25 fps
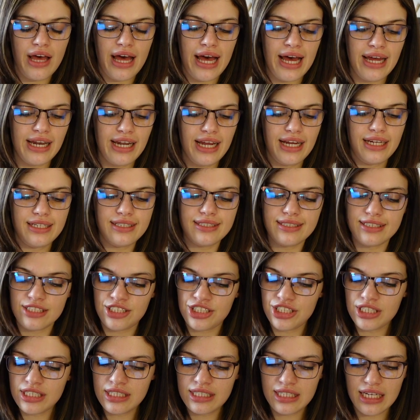And then
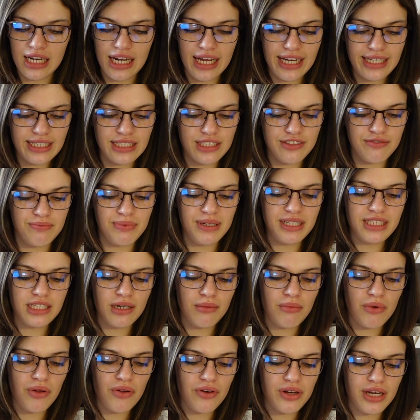just selective beta
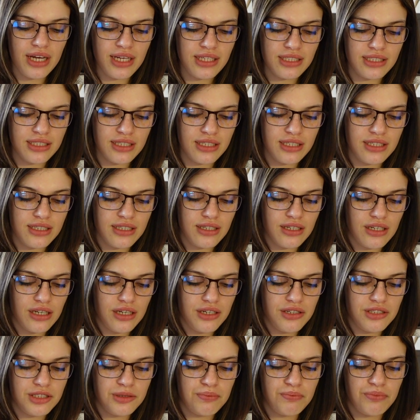blockers
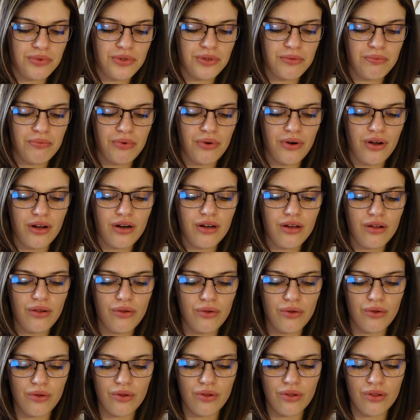includes
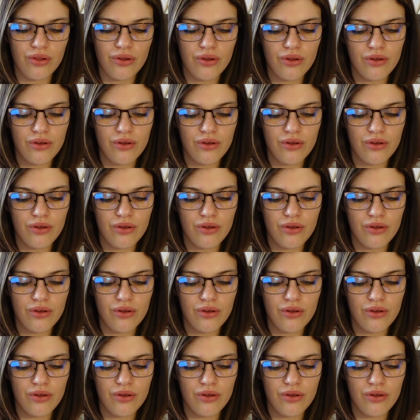propranolol,